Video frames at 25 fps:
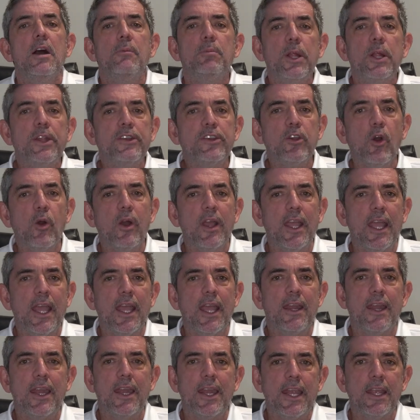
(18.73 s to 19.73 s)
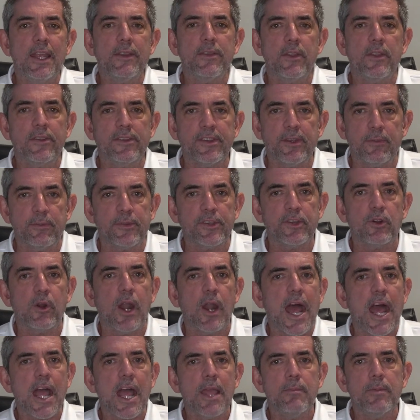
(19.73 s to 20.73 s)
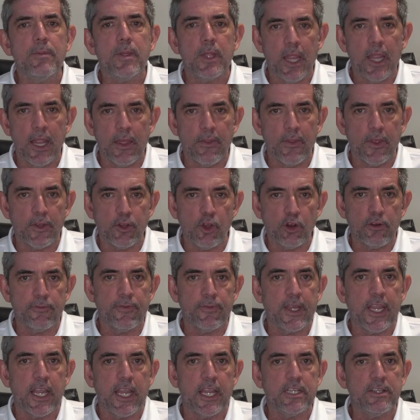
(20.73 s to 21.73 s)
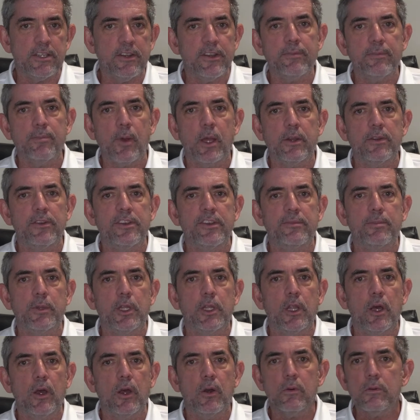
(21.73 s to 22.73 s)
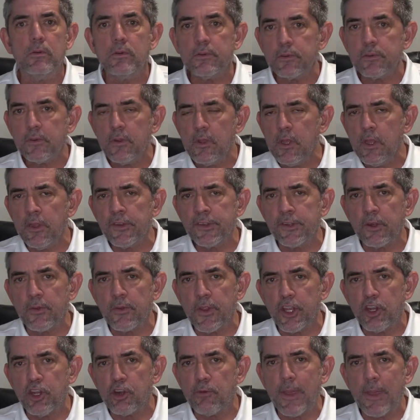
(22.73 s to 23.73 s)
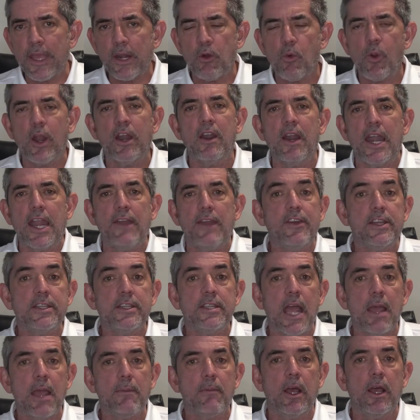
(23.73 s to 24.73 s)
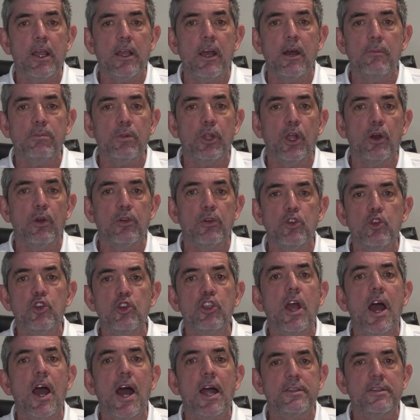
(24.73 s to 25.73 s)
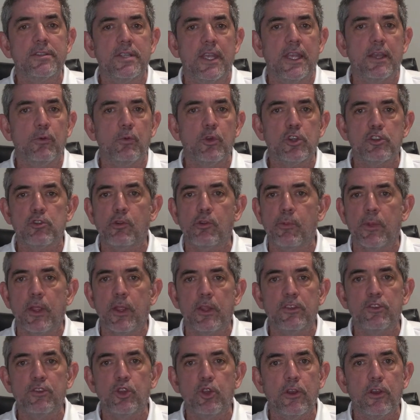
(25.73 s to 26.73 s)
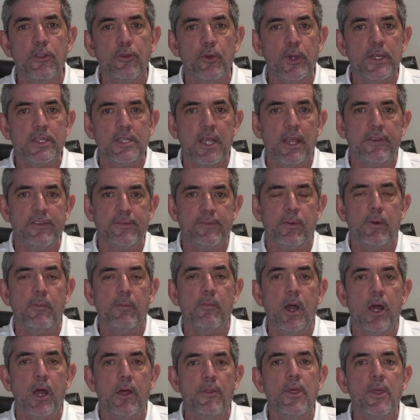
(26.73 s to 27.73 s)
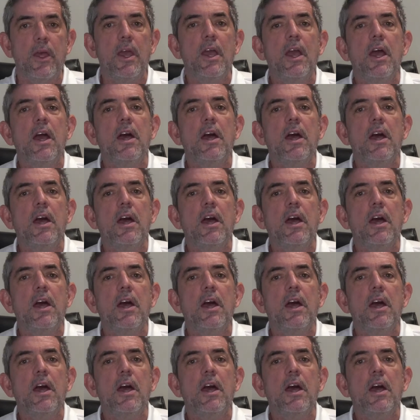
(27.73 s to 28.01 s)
please go ahead and hit the subscribe and the notifications buttons below so that you're made aware every time I upload new content, which will be 2 to 3 times per month,